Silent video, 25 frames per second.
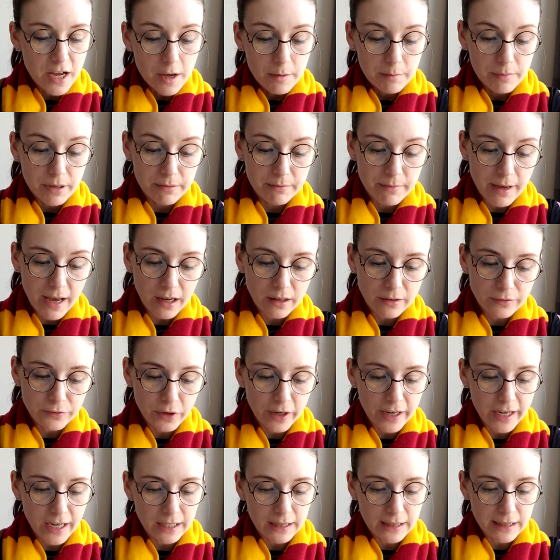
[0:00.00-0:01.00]
but
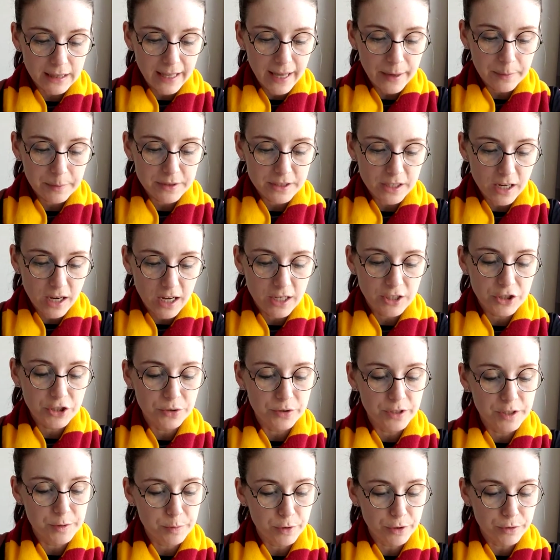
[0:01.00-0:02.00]
Malfoy had leapt onto
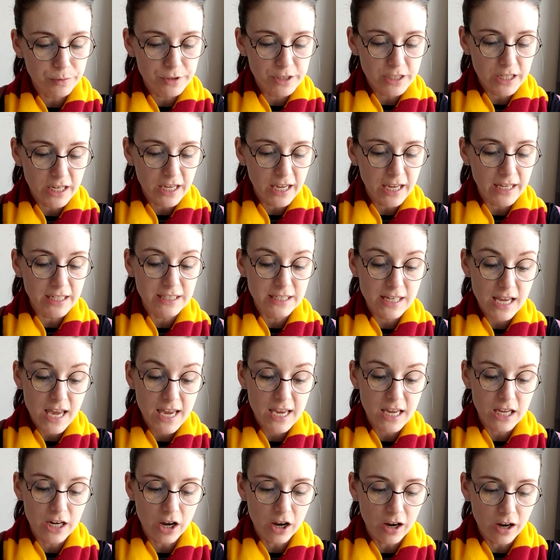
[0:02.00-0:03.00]
his broomstick and
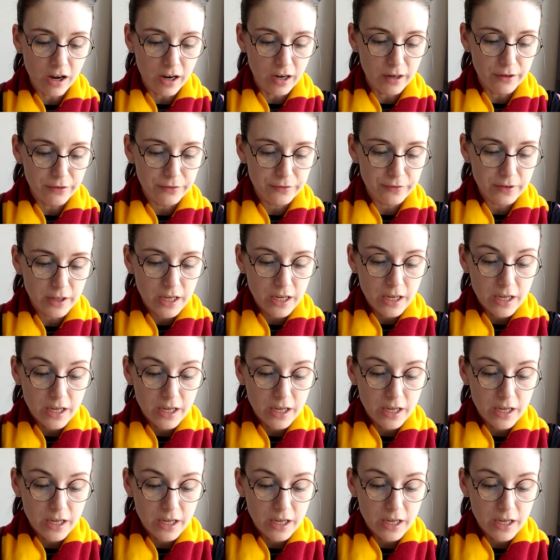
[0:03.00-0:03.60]
taken off.